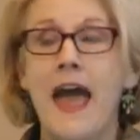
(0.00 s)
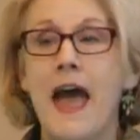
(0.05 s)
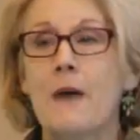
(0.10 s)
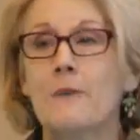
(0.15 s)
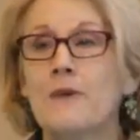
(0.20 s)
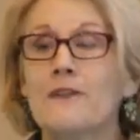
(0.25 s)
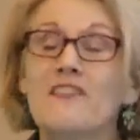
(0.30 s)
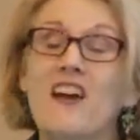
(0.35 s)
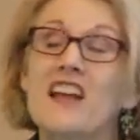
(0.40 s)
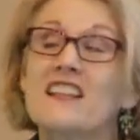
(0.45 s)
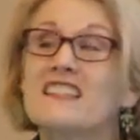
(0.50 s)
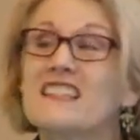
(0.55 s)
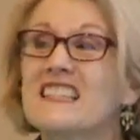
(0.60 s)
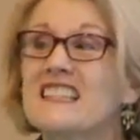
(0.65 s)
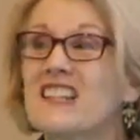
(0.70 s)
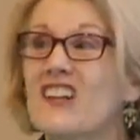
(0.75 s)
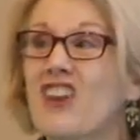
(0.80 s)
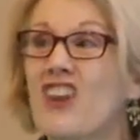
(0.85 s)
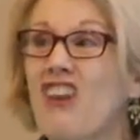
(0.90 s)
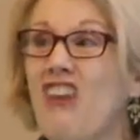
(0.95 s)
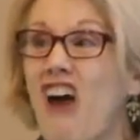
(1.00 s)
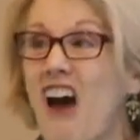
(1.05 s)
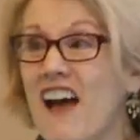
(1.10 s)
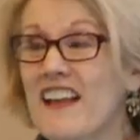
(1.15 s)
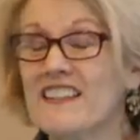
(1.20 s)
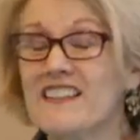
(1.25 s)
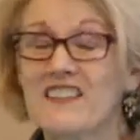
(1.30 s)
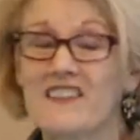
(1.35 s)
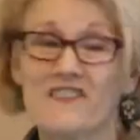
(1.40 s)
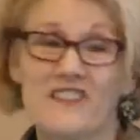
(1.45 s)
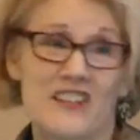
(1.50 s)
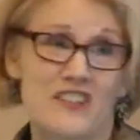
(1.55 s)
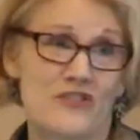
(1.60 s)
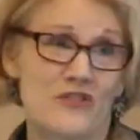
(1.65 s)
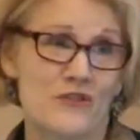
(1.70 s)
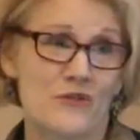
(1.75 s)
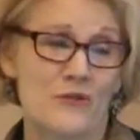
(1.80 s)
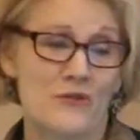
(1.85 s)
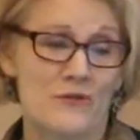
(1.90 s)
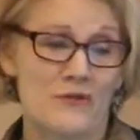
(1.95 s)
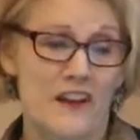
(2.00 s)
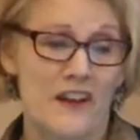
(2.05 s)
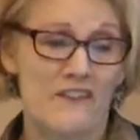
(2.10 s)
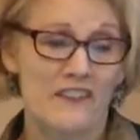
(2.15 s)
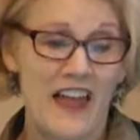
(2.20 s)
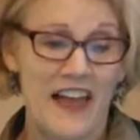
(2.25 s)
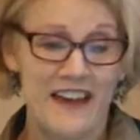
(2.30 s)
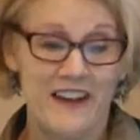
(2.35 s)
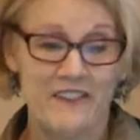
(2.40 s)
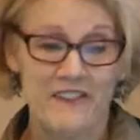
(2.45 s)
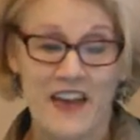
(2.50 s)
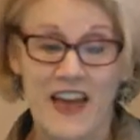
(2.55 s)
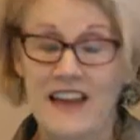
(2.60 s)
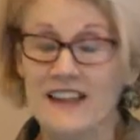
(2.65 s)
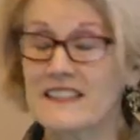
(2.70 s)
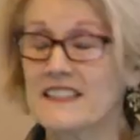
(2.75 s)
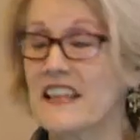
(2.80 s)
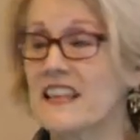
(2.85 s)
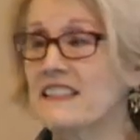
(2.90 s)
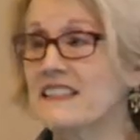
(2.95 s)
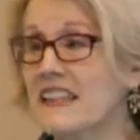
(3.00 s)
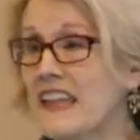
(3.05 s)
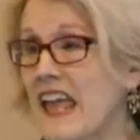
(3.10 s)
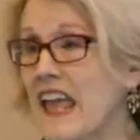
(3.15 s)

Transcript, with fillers: And we've got still lots of issues of lack of access,